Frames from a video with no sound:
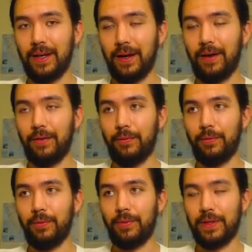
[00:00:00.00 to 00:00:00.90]

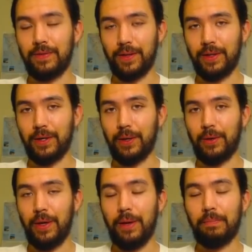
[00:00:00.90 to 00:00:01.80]
of this
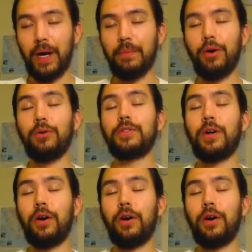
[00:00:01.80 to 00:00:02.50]
video, my most